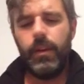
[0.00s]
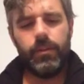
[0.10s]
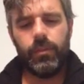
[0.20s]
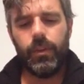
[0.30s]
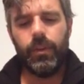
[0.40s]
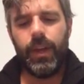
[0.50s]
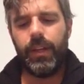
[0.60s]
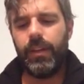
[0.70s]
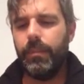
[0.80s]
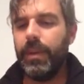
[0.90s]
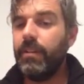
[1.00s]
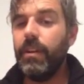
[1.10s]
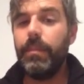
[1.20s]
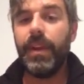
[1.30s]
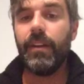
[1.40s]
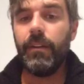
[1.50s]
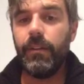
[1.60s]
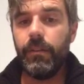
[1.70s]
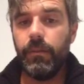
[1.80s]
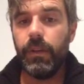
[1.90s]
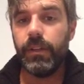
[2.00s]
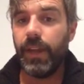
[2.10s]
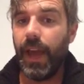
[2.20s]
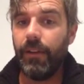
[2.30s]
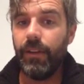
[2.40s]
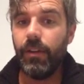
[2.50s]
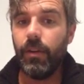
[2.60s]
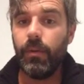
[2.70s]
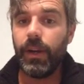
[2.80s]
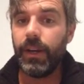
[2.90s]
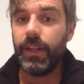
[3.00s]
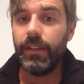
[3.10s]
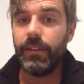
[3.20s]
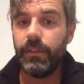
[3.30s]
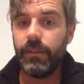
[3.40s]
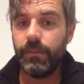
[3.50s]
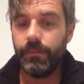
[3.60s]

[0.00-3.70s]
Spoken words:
So you had your berry picker, which now you know what it is.